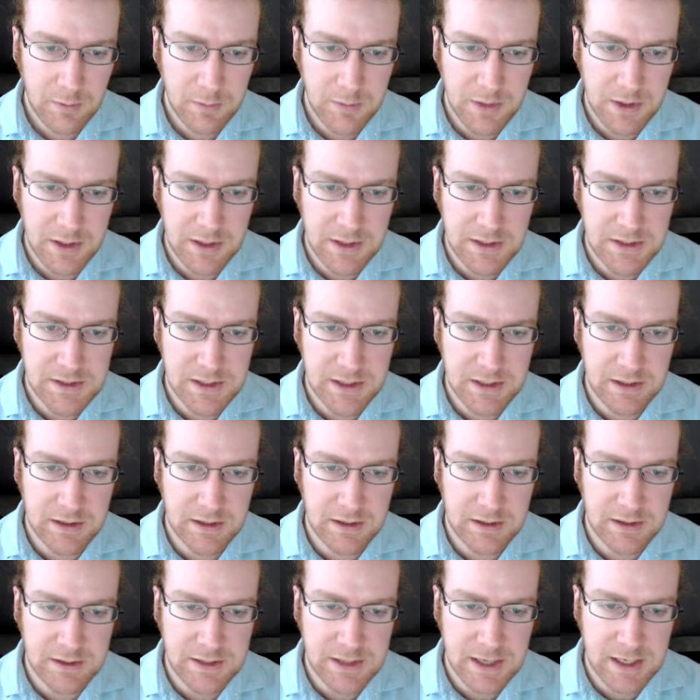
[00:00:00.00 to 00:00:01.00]
Then he's going
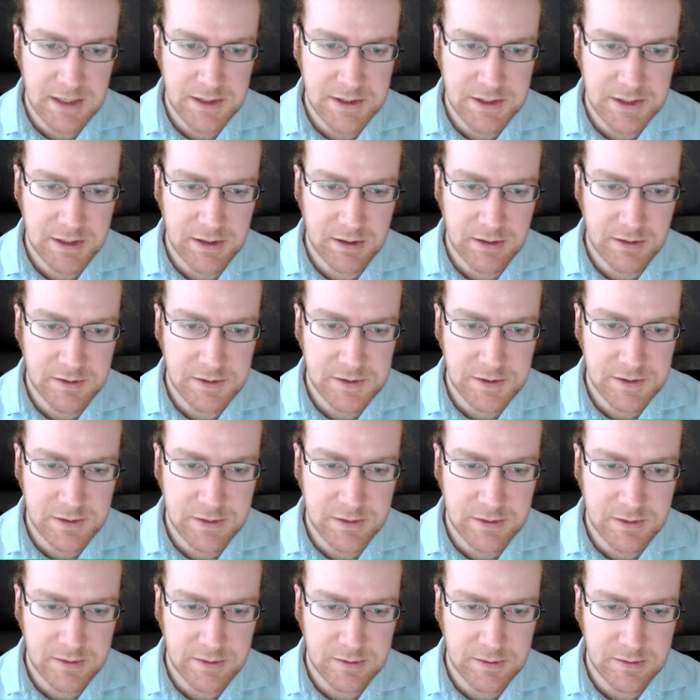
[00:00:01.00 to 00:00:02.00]
to attach here,
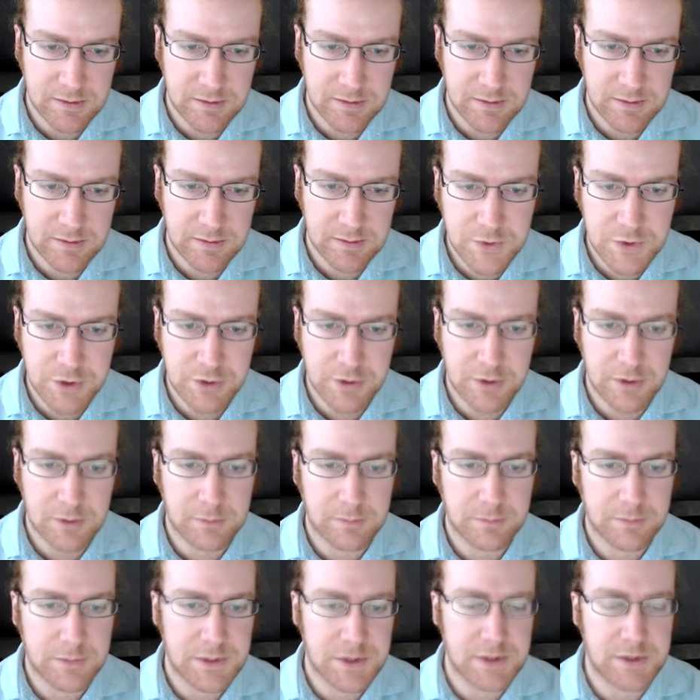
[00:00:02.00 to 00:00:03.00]
so sure,
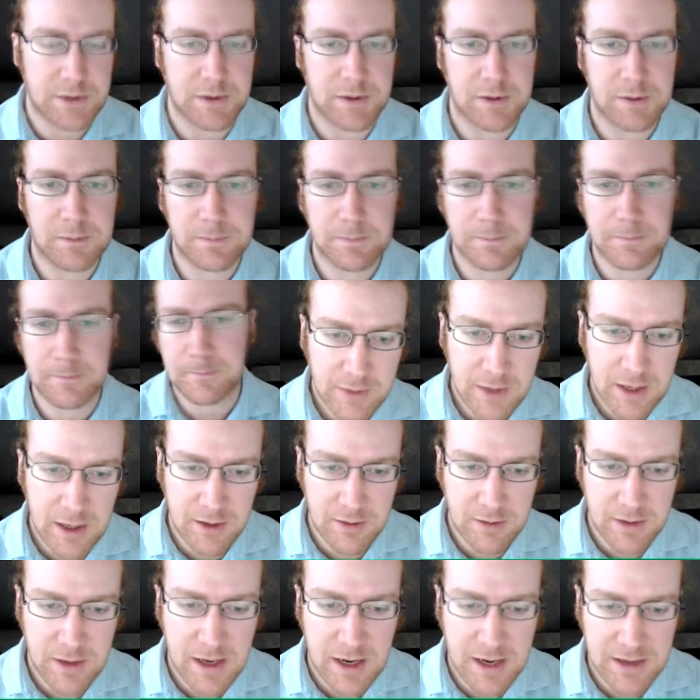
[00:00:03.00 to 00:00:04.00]
let's do it.
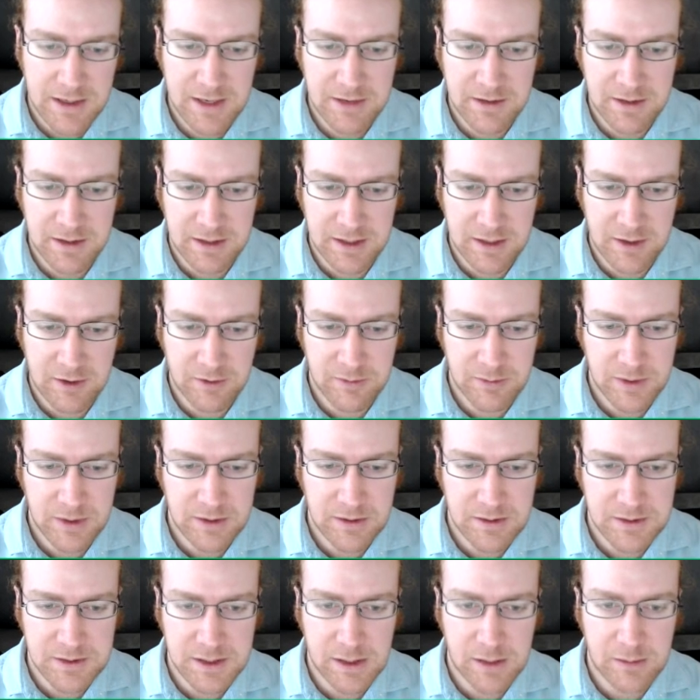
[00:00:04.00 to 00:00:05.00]
I think now would be a
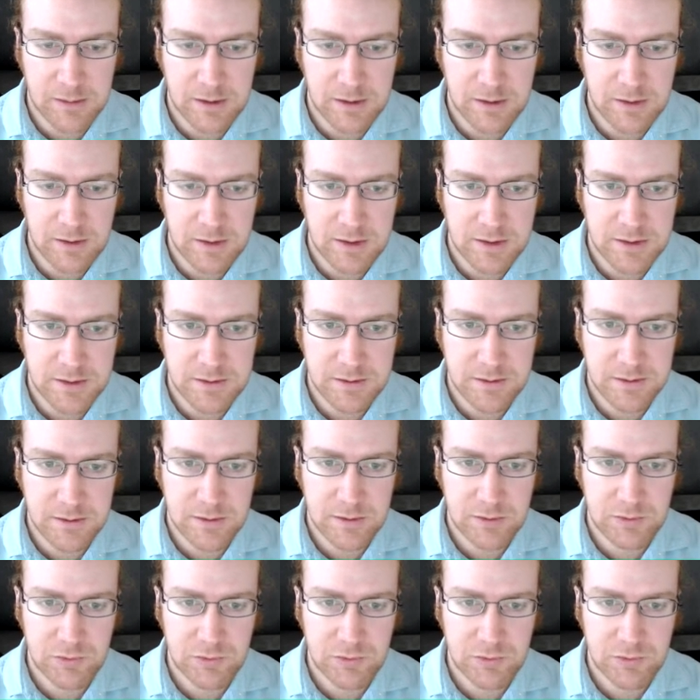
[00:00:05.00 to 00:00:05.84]
good time to do this.